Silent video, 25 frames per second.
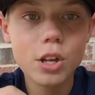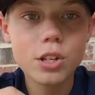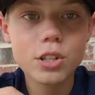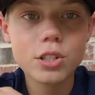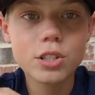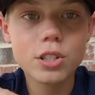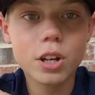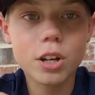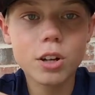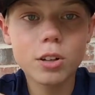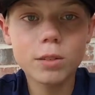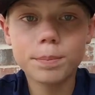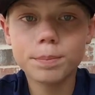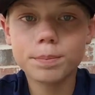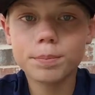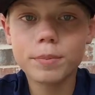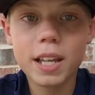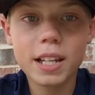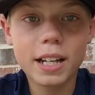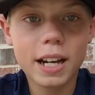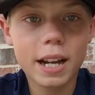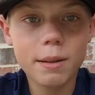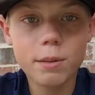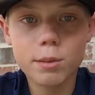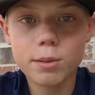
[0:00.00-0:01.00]
So,
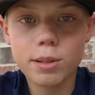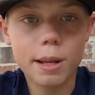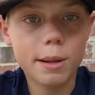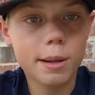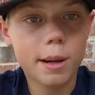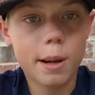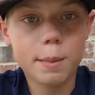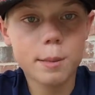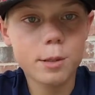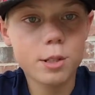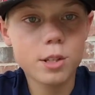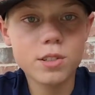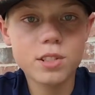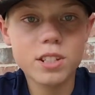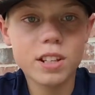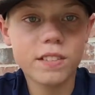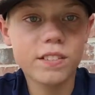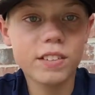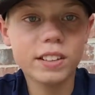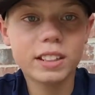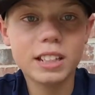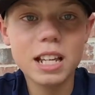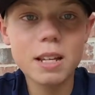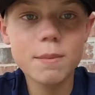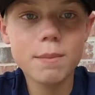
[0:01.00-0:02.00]
and I'm just using
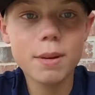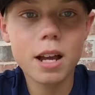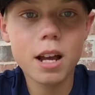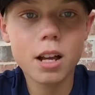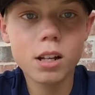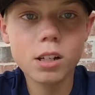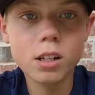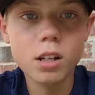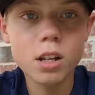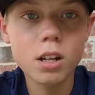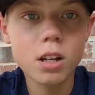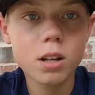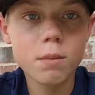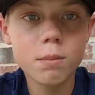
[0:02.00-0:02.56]
15-pound